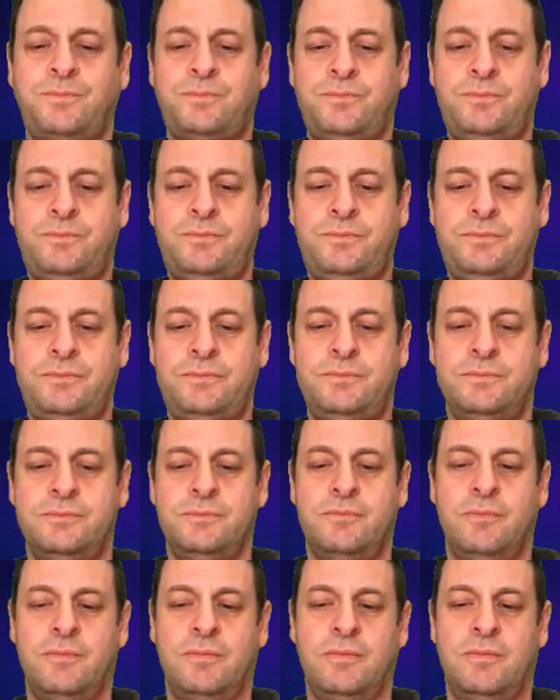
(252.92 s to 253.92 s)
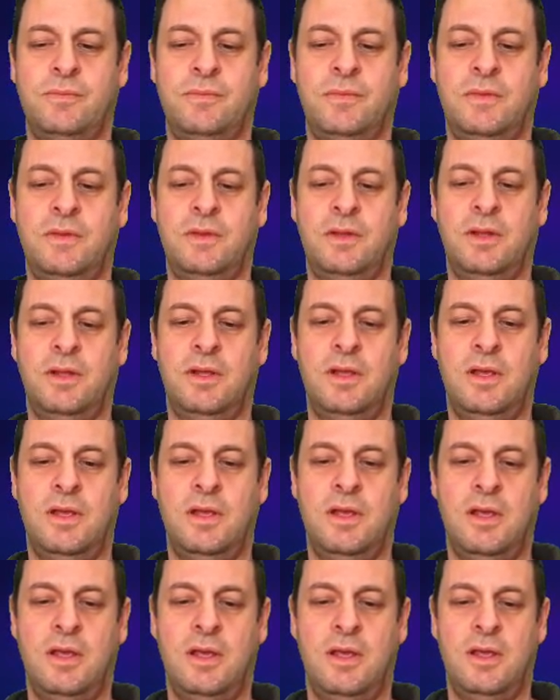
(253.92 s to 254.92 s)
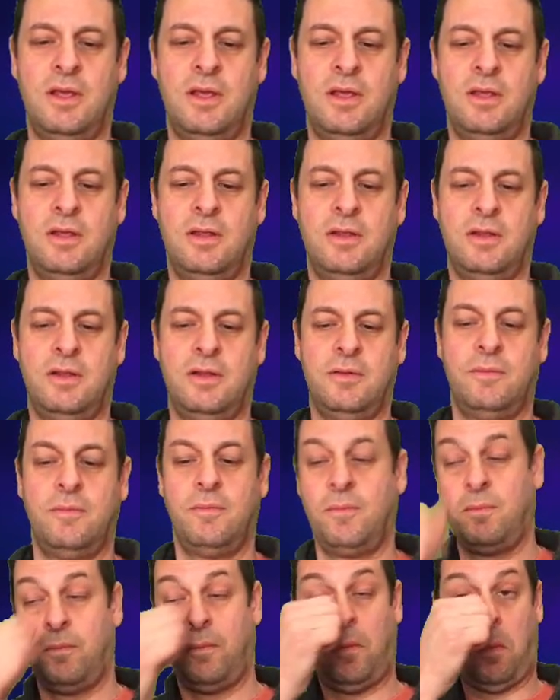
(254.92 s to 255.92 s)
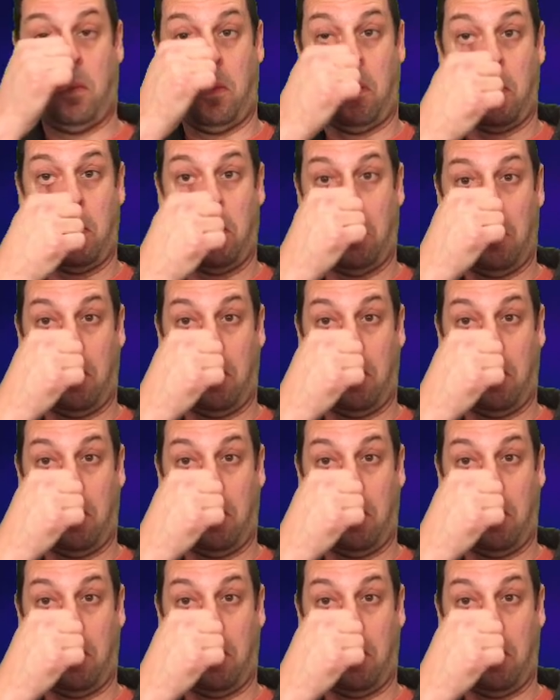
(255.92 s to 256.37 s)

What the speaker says: [no speech]